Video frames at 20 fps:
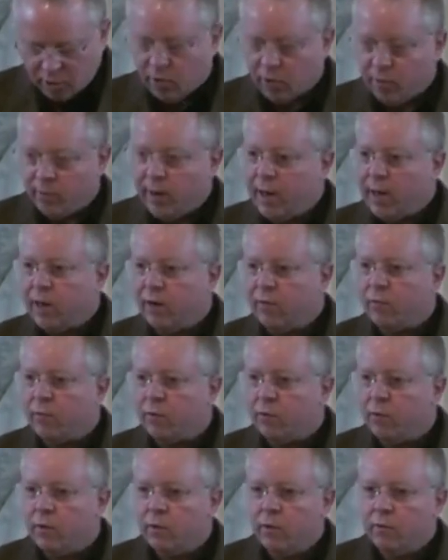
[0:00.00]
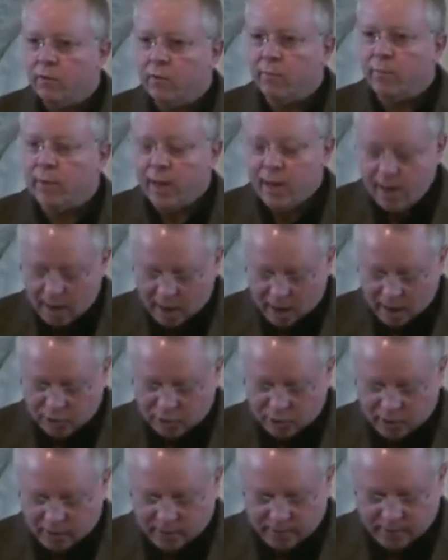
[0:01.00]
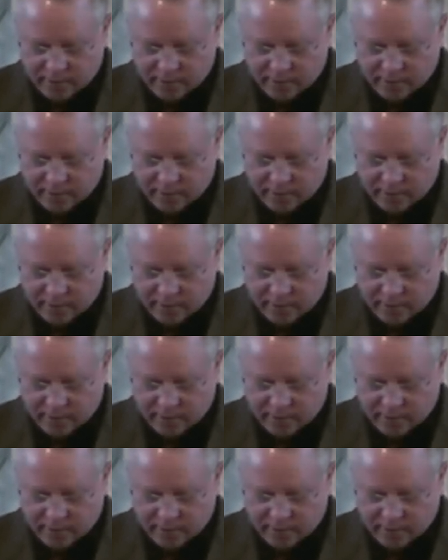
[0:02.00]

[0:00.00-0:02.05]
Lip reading: or meaningful remediation.